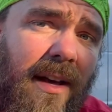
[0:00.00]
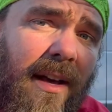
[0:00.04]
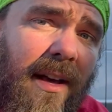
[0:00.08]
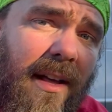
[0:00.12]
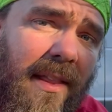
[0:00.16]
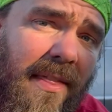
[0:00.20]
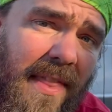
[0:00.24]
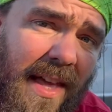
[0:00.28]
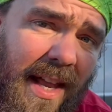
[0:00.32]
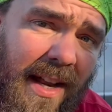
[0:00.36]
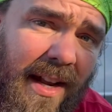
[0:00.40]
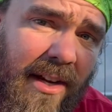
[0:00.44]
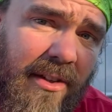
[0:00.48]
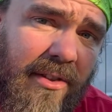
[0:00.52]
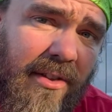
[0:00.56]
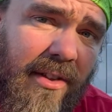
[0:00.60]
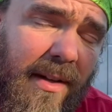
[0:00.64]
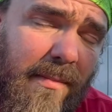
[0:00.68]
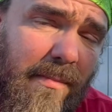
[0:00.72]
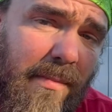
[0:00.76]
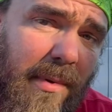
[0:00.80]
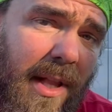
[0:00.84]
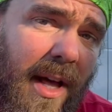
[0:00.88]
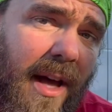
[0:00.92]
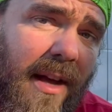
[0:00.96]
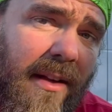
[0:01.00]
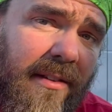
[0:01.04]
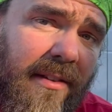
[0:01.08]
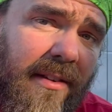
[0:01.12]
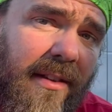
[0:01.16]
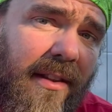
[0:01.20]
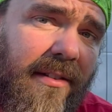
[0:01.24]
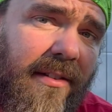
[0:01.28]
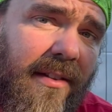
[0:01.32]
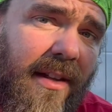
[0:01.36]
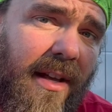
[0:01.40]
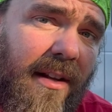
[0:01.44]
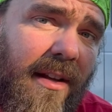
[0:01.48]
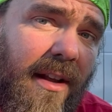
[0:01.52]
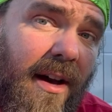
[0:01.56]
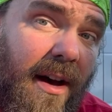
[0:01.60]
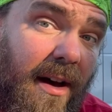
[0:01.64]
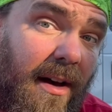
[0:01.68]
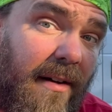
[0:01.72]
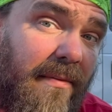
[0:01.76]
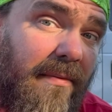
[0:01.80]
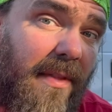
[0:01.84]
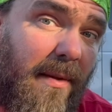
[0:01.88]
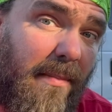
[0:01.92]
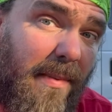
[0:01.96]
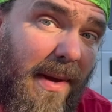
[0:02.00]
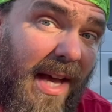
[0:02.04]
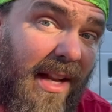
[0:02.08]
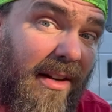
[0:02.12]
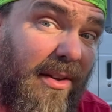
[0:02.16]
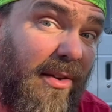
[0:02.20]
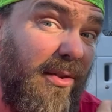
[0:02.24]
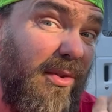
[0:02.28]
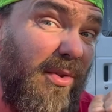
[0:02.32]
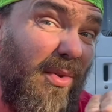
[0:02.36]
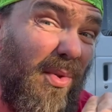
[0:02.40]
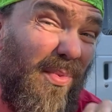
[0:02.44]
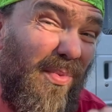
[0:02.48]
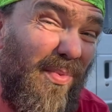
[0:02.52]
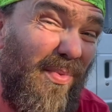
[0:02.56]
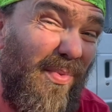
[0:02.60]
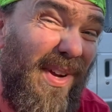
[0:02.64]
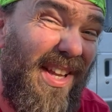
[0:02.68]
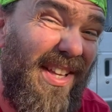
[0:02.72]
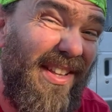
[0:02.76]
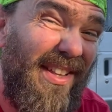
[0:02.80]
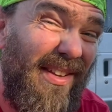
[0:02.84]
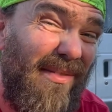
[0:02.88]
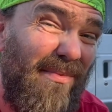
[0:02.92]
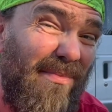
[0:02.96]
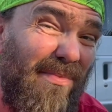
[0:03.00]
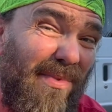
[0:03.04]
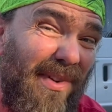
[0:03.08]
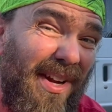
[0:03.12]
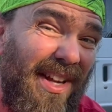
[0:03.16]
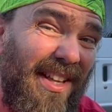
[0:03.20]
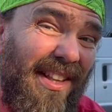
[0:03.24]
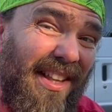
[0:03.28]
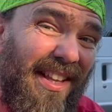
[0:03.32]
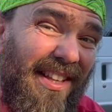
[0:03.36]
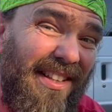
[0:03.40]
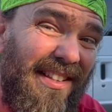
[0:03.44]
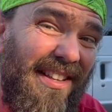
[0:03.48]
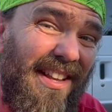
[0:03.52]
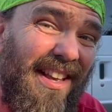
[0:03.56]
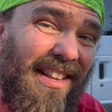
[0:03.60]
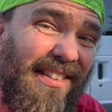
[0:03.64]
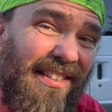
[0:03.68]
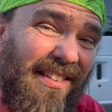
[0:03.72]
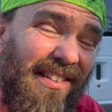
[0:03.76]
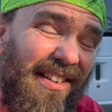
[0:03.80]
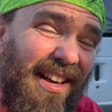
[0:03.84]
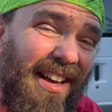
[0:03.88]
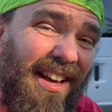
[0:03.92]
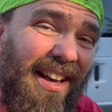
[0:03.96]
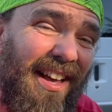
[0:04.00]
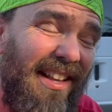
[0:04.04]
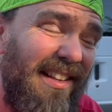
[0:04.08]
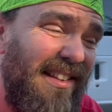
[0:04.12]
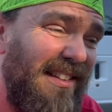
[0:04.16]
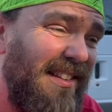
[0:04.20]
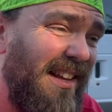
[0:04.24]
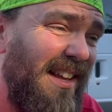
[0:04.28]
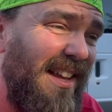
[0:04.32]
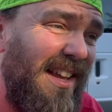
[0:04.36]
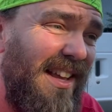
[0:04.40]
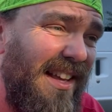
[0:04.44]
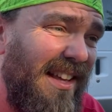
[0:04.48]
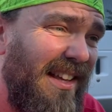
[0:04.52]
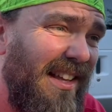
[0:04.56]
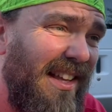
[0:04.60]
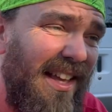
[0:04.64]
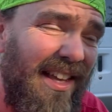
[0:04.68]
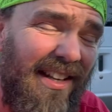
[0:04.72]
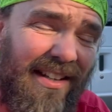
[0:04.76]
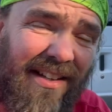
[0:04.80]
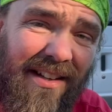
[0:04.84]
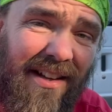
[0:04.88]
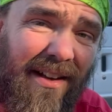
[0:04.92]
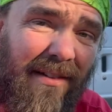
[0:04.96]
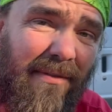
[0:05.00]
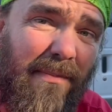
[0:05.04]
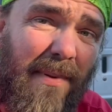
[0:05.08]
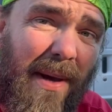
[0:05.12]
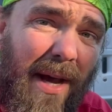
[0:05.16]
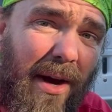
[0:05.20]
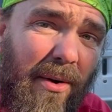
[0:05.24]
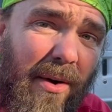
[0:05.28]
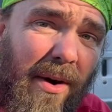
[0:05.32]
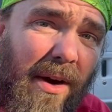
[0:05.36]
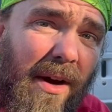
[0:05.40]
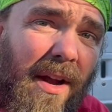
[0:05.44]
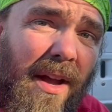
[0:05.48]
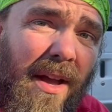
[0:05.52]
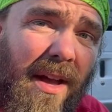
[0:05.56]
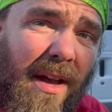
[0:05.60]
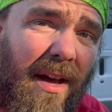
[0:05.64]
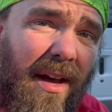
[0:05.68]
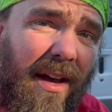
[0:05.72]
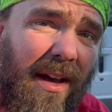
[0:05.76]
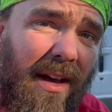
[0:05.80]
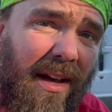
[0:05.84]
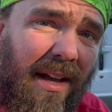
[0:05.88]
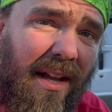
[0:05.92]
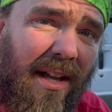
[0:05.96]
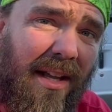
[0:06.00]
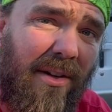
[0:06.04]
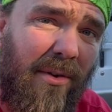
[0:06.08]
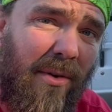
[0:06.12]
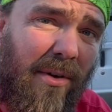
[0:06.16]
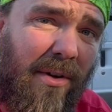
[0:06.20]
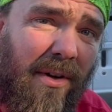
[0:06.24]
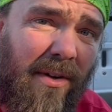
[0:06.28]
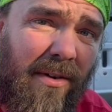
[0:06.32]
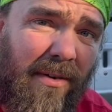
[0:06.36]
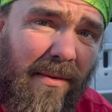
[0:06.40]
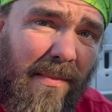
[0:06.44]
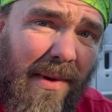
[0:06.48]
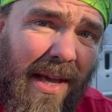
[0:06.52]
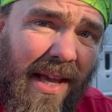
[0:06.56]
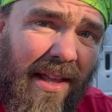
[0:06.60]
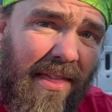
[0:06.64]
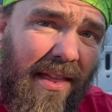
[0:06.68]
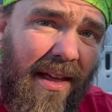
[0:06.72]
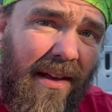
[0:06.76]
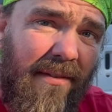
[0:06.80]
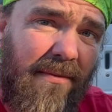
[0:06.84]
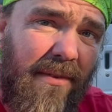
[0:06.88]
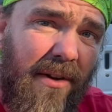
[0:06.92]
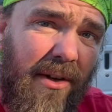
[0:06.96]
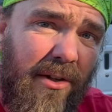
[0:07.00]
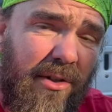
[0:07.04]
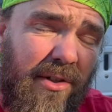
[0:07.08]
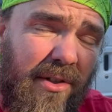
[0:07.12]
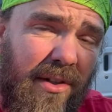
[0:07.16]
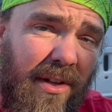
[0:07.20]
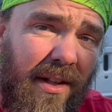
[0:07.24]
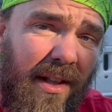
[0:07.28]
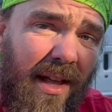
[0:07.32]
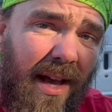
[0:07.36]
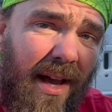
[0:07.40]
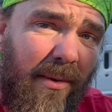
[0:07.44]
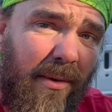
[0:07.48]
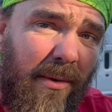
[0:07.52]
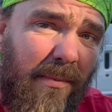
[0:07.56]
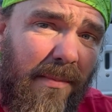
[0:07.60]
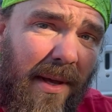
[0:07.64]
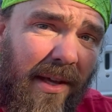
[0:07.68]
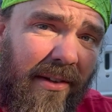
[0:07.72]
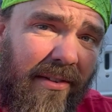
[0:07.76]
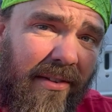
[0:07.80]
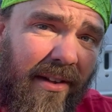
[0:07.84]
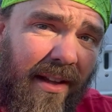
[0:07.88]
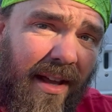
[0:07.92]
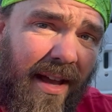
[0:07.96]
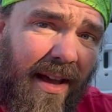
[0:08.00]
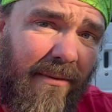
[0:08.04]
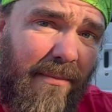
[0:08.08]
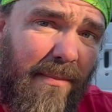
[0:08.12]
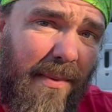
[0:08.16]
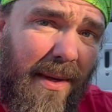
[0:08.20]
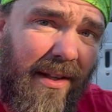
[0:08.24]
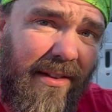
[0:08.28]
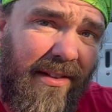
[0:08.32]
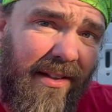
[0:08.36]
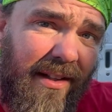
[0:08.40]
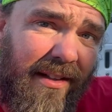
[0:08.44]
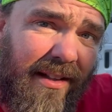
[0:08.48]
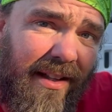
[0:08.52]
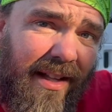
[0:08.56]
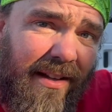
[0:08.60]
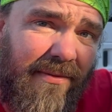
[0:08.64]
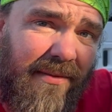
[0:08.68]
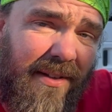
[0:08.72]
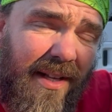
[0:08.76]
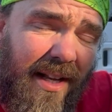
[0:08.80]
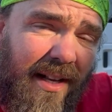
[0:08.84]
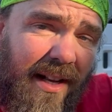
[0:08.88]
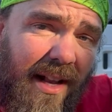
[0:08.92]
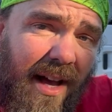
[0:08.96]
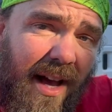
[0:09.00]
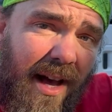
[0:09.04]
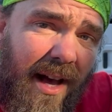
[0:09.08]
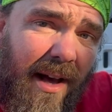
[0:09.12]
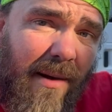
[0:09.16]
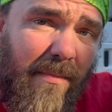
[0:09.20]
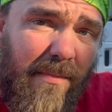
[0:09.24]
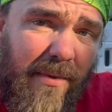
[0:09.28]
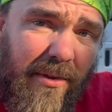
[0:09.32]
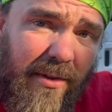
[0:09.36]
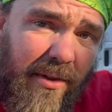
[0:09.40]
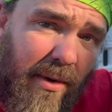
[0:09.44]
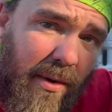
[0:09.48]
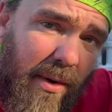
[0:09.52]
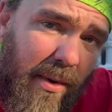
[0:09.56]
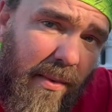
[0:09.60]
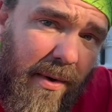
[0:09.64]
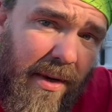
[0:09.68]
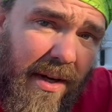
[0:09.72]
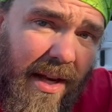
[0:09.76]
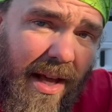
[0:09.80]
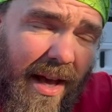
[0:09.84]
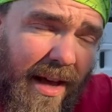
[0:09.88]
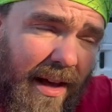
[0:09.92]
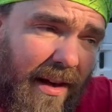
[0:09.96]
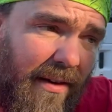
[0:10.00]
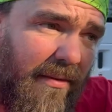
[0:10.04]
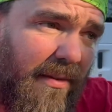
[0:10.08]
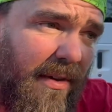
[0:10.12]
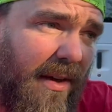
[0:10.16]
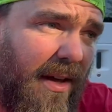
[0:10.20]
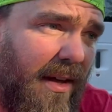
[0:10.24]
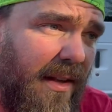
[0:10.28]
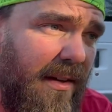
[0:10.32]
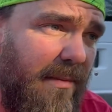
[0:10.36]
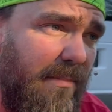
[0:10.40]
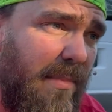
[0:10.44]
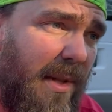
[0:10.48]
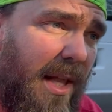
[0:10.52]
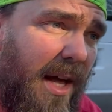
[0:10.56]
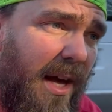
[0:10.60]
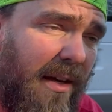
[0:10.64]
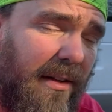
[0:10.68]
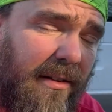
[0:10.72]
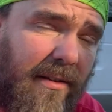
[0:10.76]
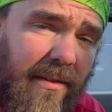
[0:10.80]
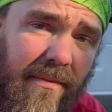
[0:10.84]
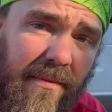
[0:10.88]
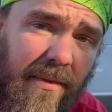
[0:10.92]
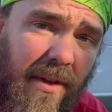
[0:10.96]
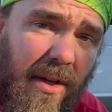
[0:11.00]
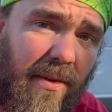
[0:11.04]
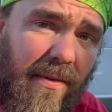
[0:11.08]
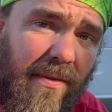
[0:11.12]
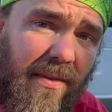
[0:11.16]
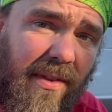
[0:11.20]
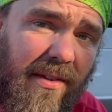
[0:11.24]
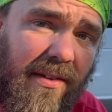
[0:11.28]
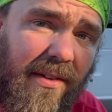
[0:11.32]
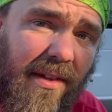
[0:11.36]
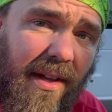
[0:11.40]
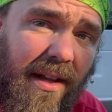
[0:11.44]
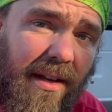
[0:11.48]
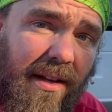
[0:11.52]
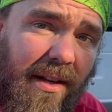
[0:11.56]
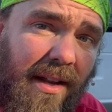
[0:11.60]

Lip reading: That actually blocks the sun off the panel, so it really does not get enough power. In order to make that functional, I would basically have to be able to lift it up so it would have unblocked view of the sun.